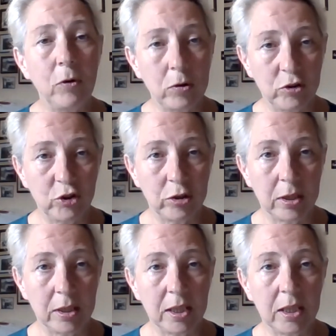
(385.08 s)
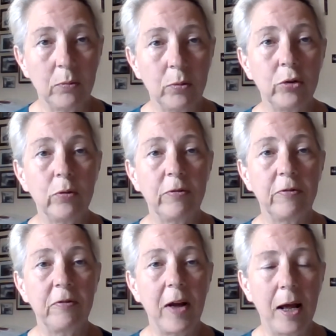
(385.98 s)
Fortunately, we do
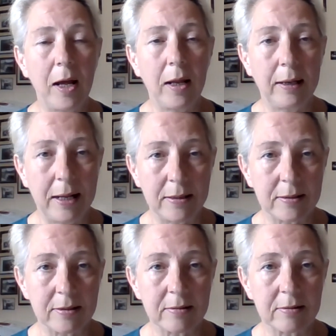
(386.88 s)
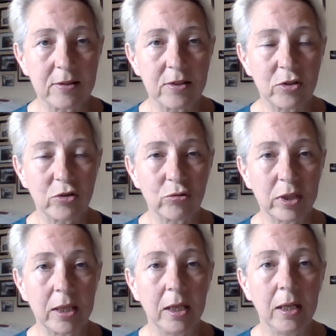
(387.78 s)
far less
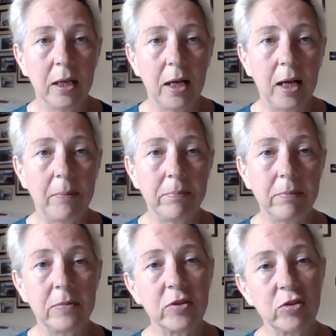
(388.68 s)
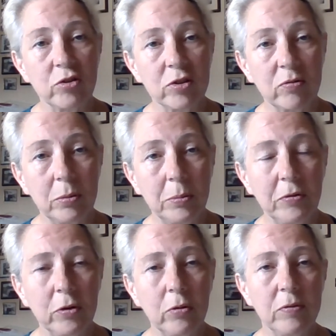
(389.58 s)
surgery, such as
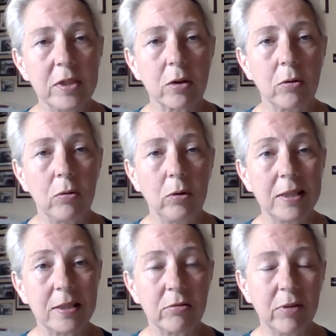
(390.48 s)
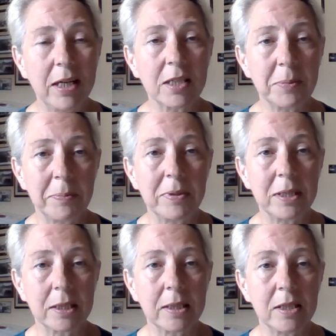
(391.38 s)
removing ovaries or hysterectomy,
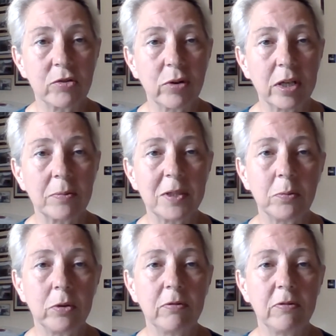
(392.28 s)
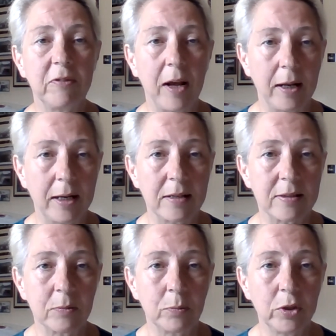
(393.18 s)
particularly hysterectomies, we do far
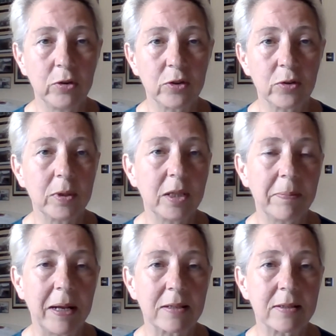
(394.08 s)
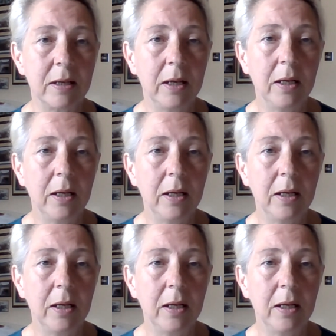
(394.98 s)
less than we used to in the past.